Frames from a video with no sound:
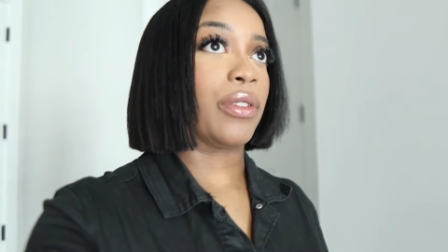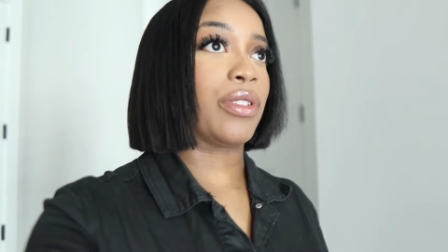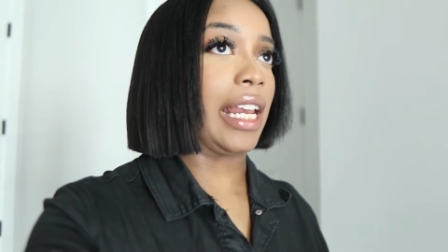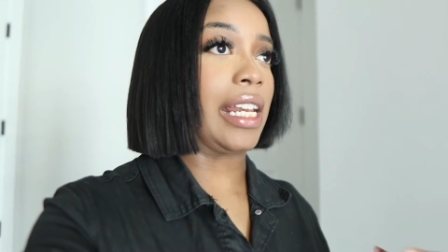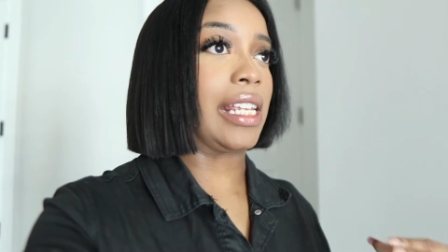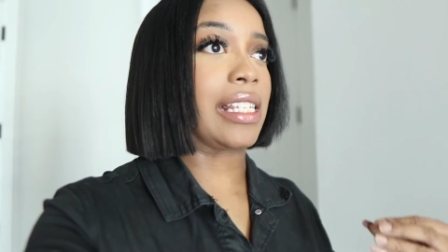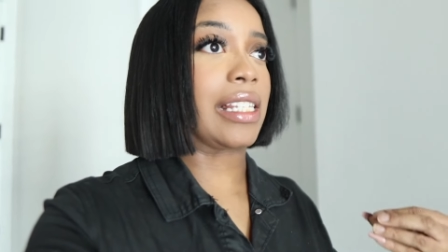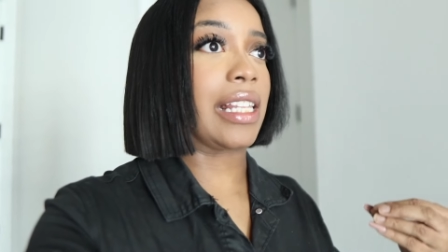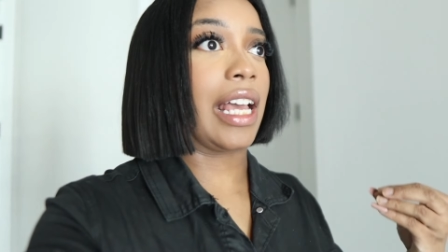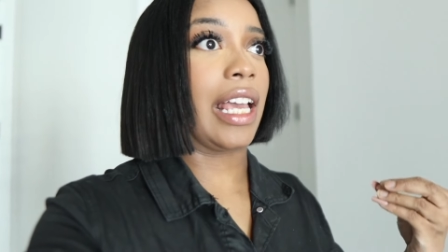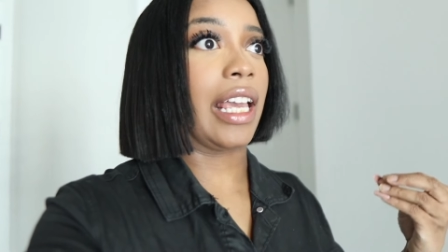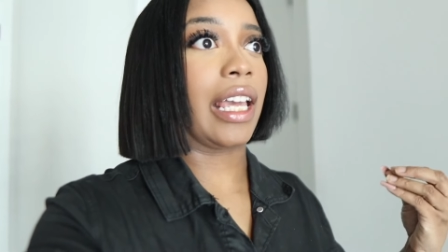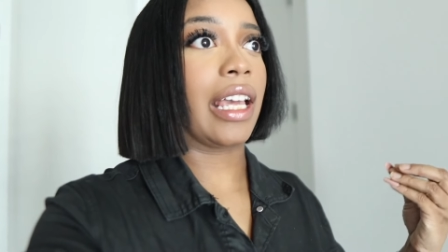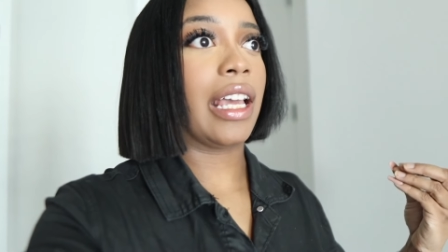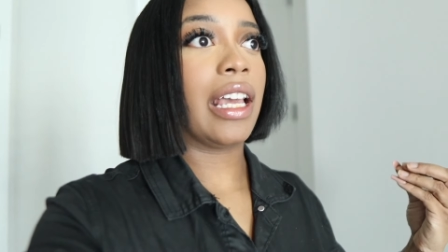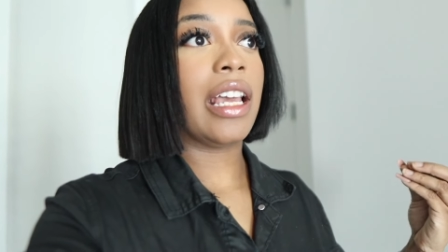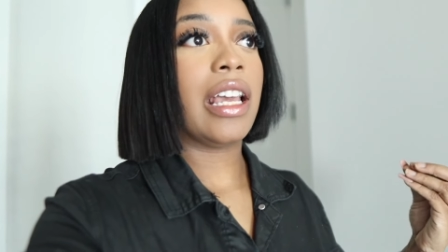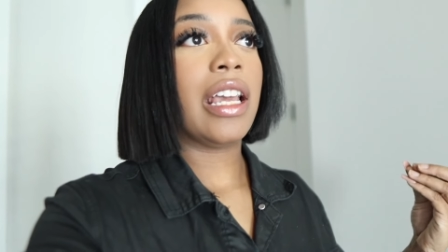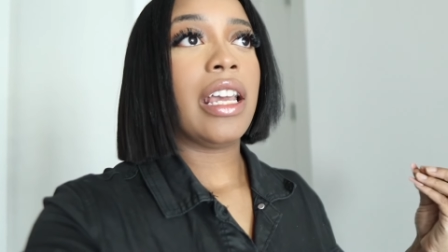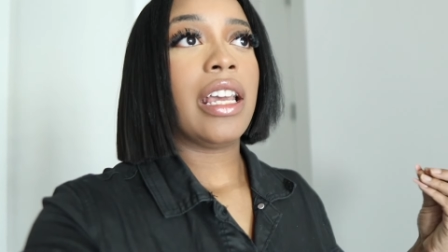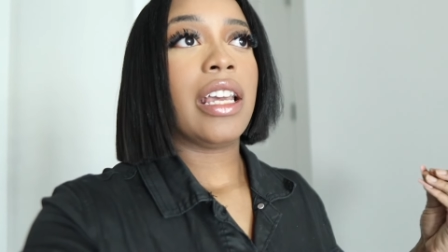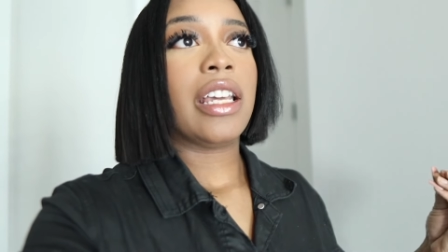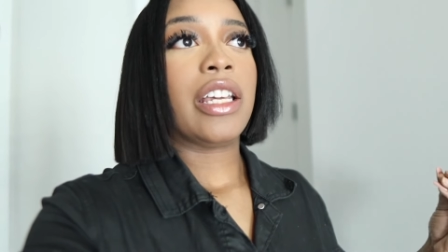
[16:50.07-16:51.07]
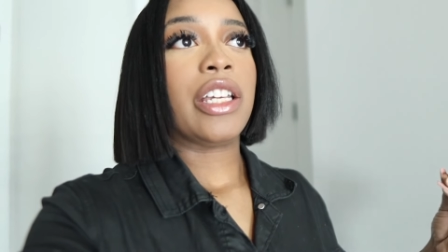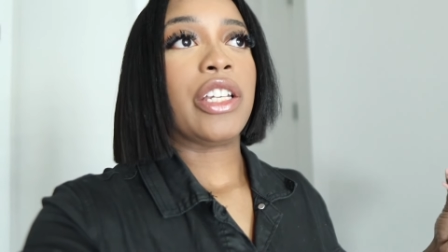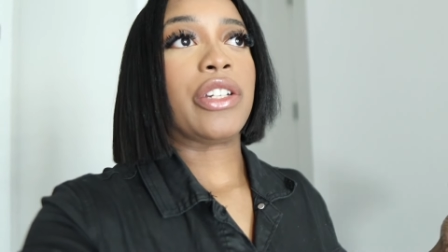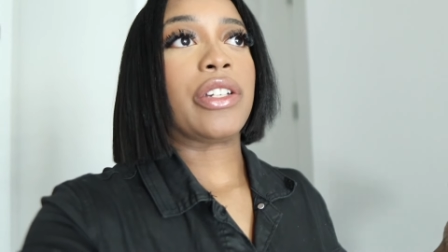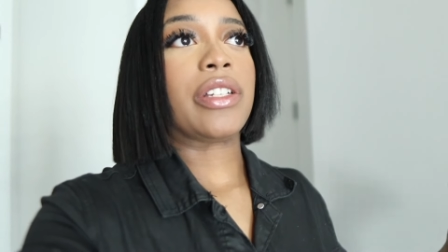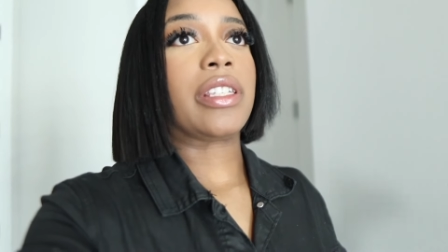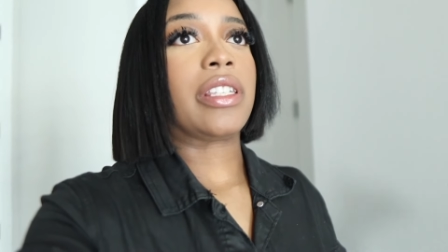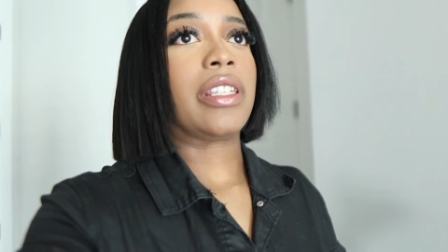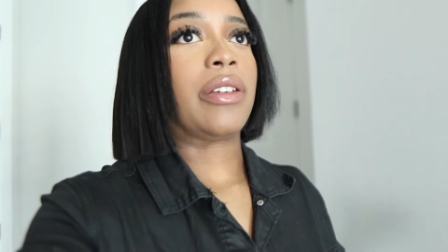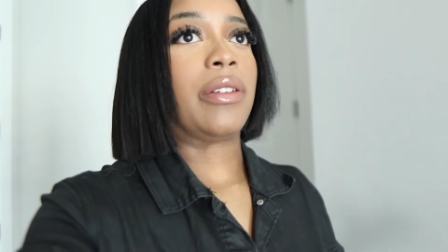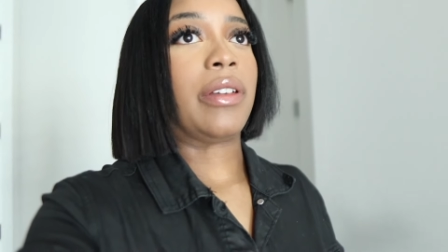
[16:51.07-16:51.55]
And it's like, you're
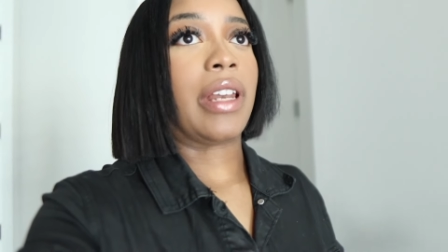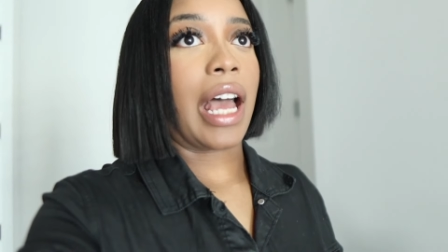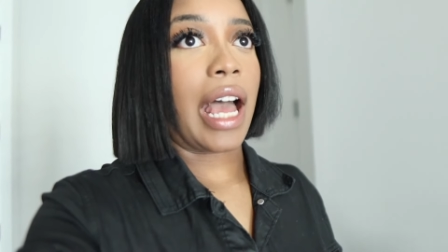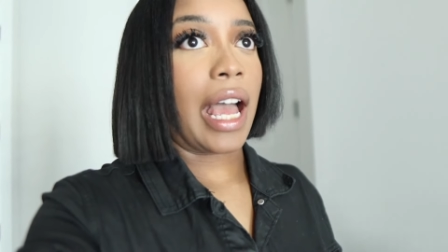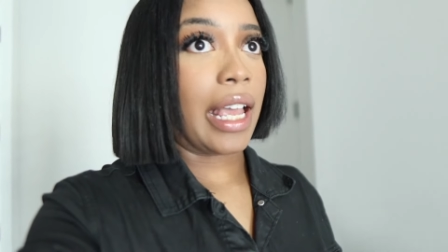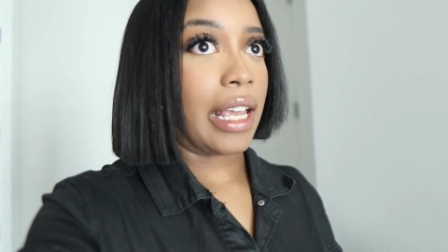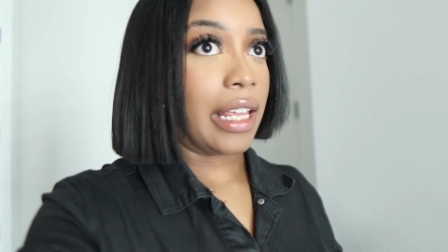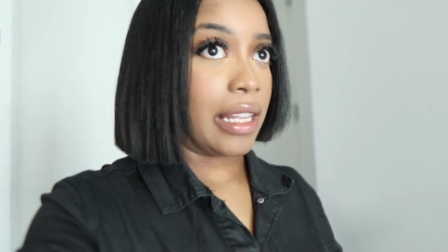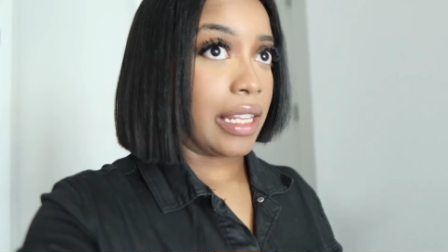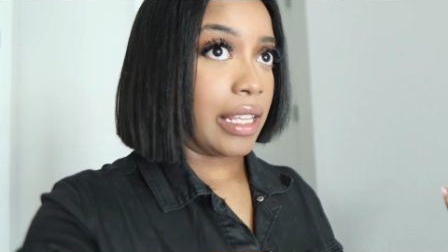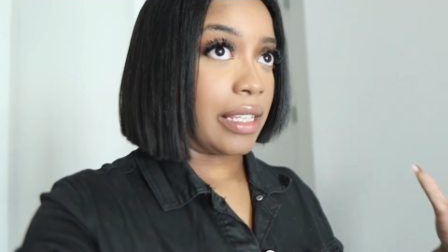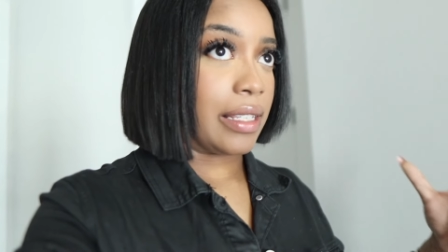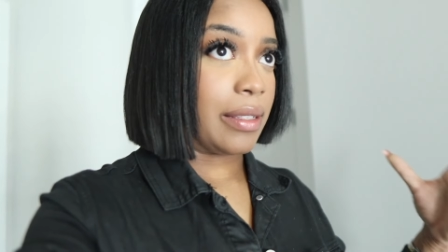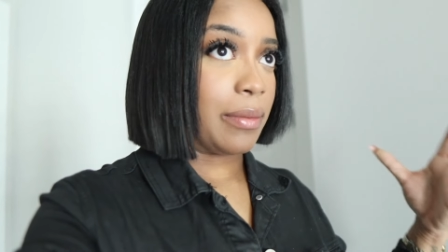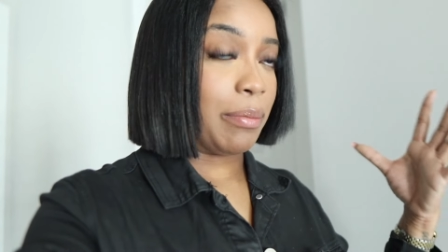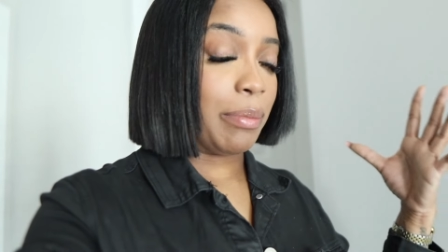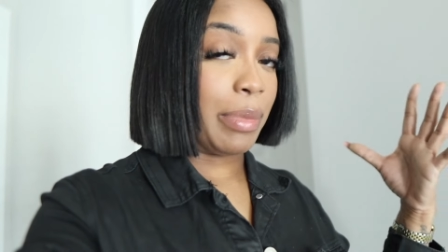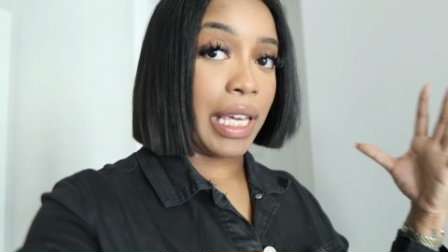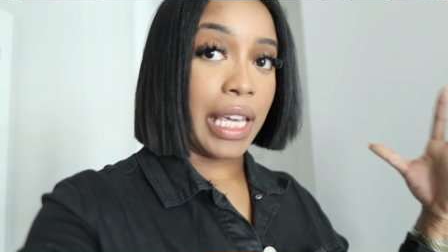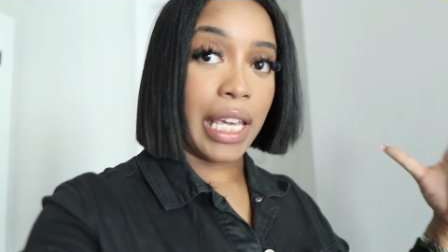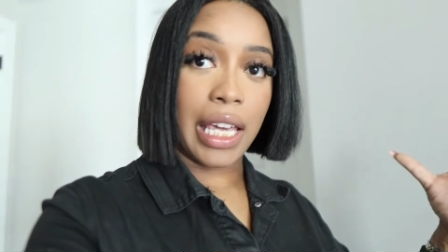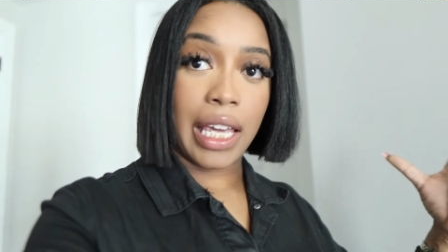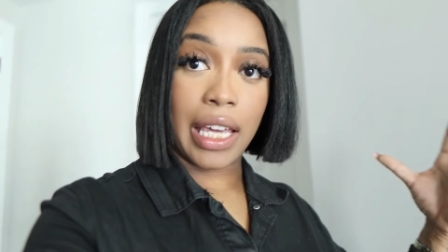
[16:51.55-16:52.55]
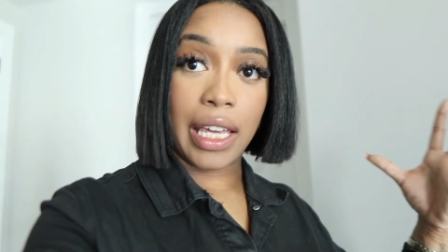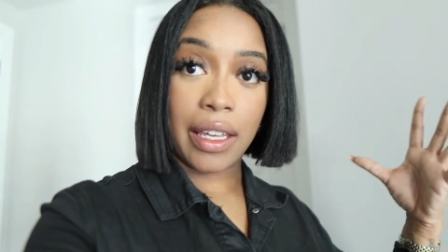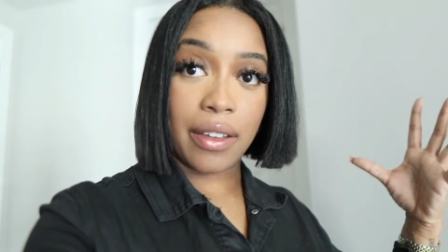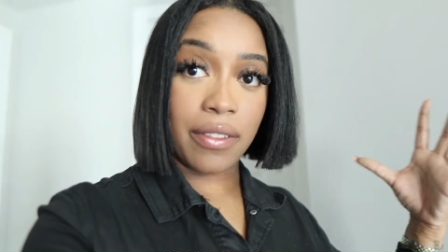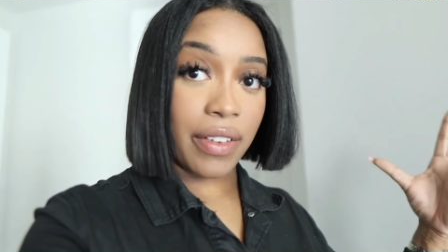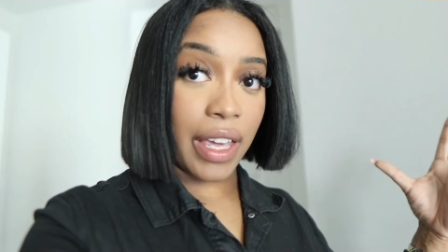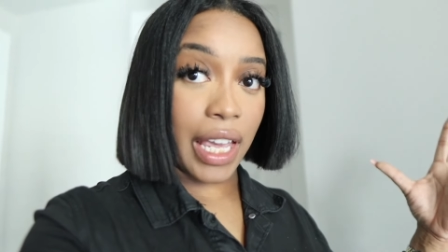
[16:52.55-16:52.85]
still not in this big